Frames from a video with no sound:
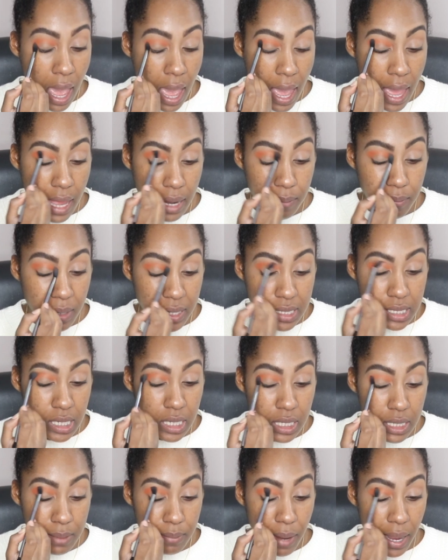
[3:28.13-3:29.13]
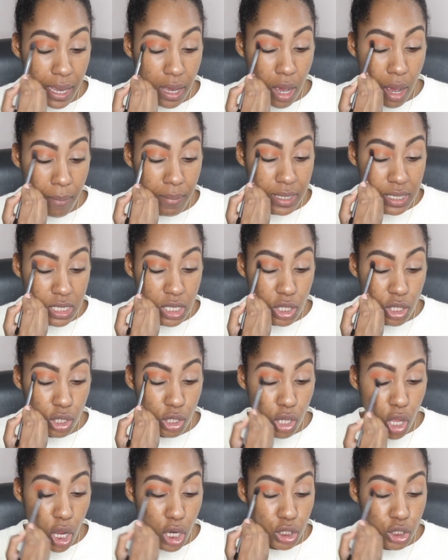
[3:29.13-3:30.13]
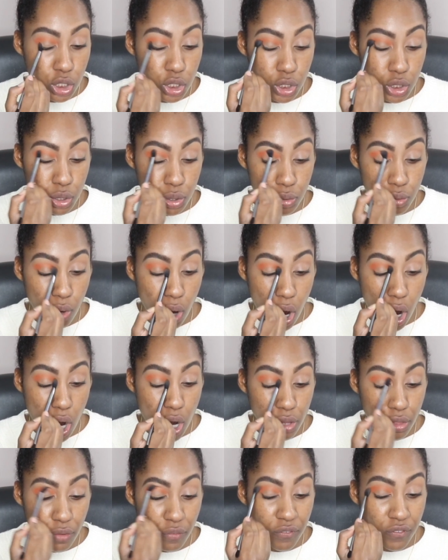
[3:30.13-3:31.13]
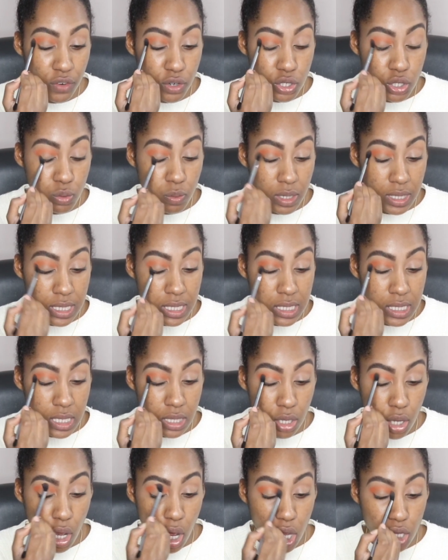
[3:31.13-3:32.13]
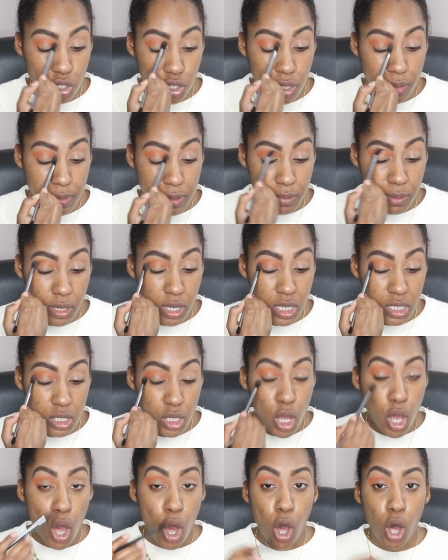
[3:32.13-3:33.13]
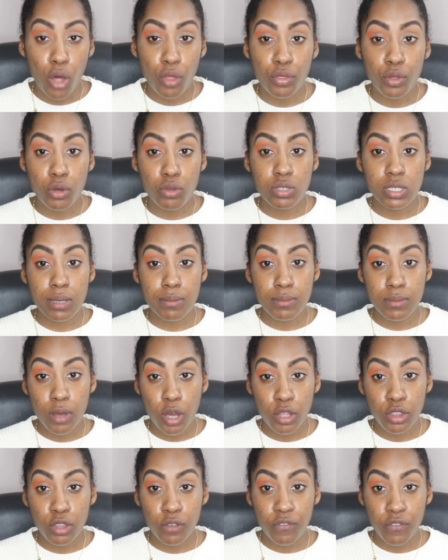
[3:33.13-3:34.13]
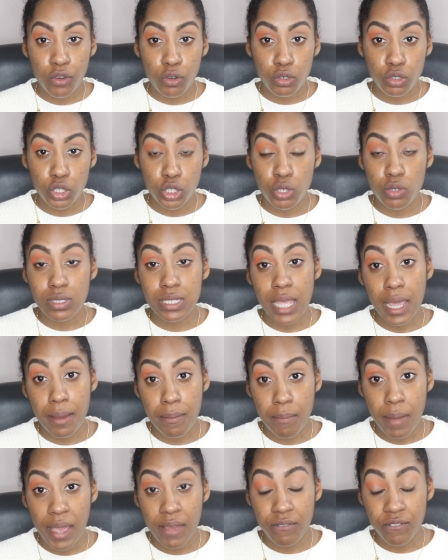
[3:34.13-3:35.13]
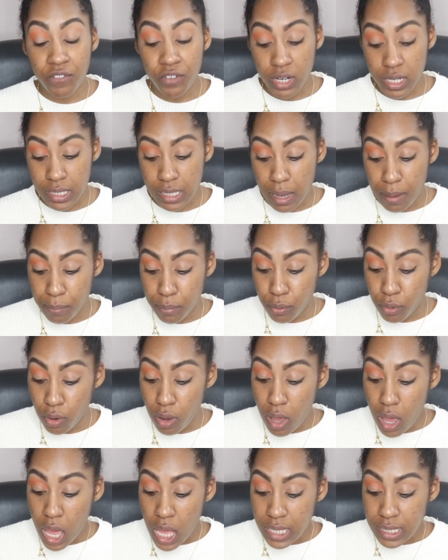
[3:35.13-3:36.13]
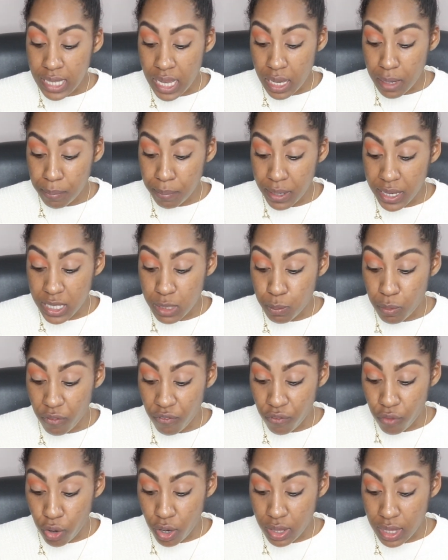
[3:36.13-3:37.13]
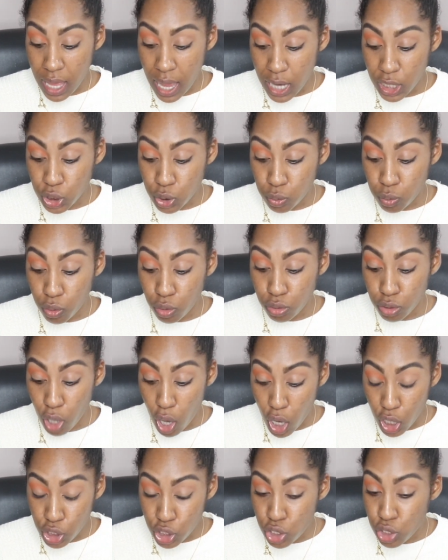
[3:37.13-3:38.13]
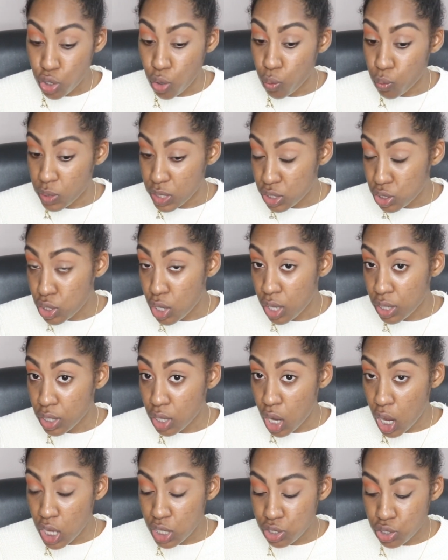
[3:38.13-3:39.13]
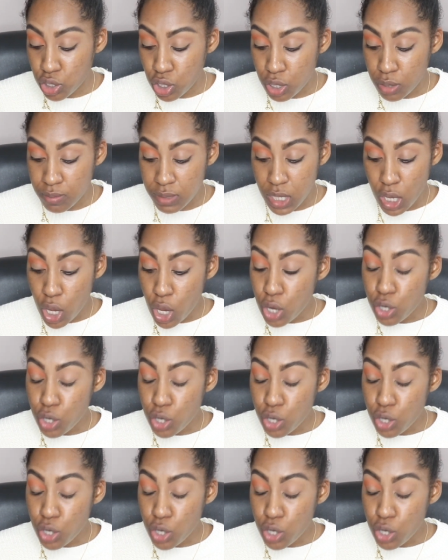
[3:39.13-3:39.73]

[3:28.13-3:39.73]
And basically by coming to the launch, you are the first one to see the costumes, because although some of the photo shoots like mine, for example, take place before the actual launch, so we saw the costumes,